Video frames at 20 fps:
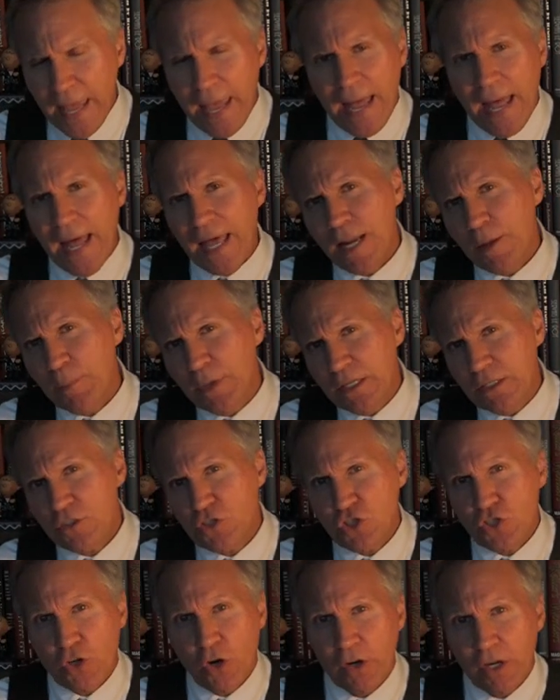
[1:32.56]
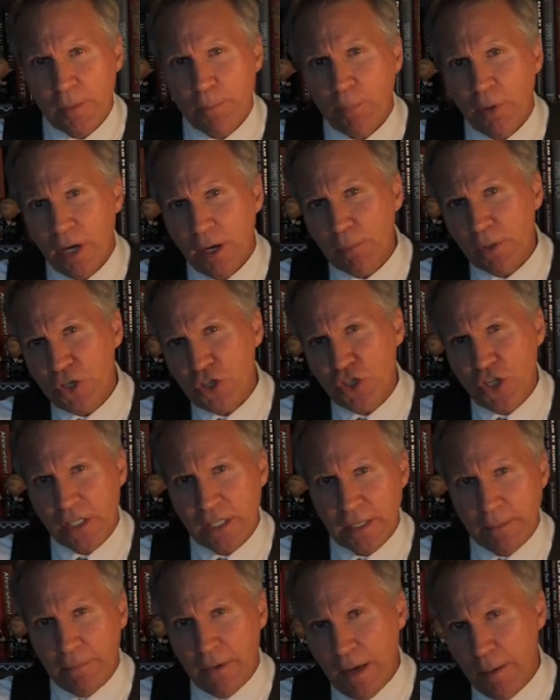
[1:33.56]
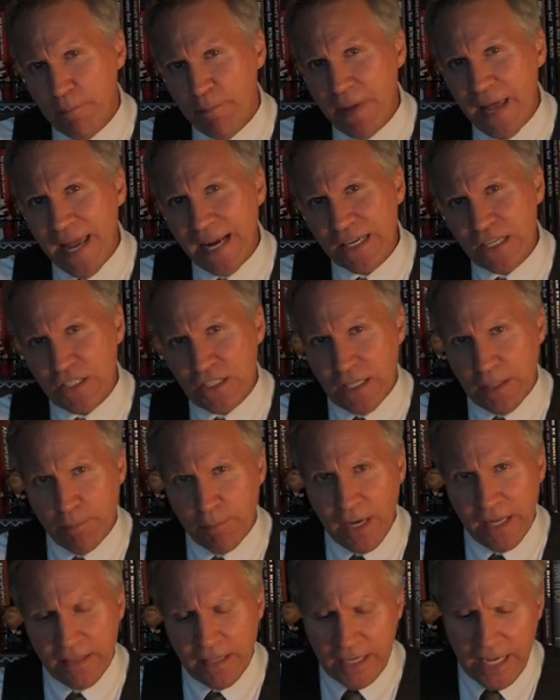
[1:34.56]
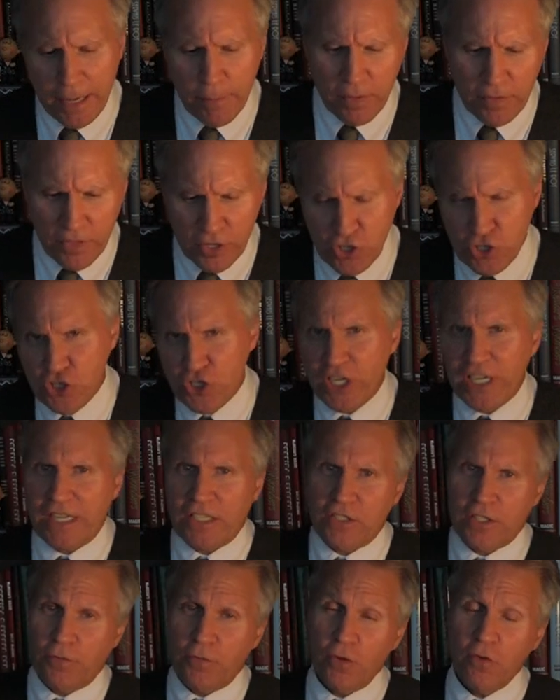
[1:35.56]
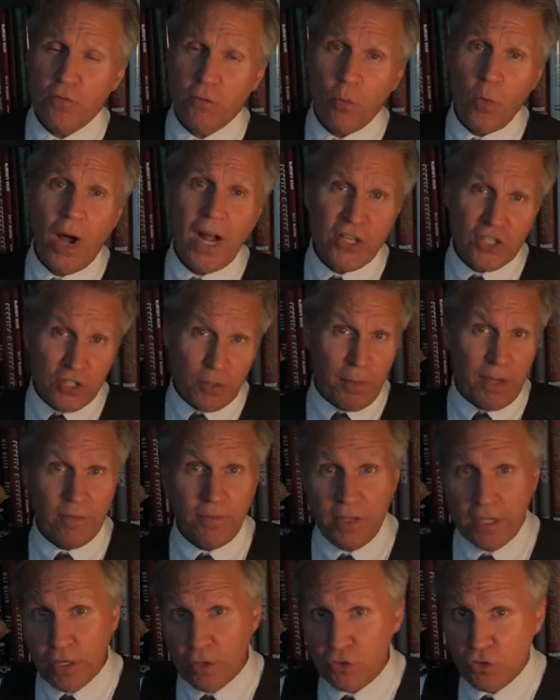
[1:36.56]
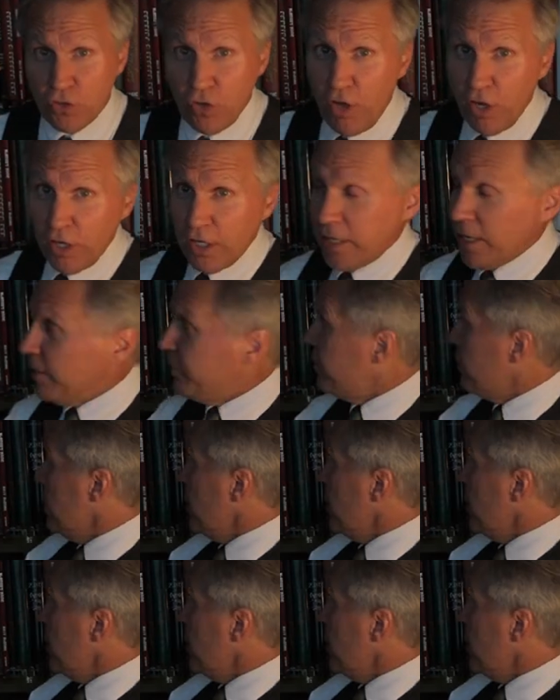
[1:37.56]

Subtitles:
Annemann started publishing a magazine by the name of the Jinx. If you've watched my videos long enough,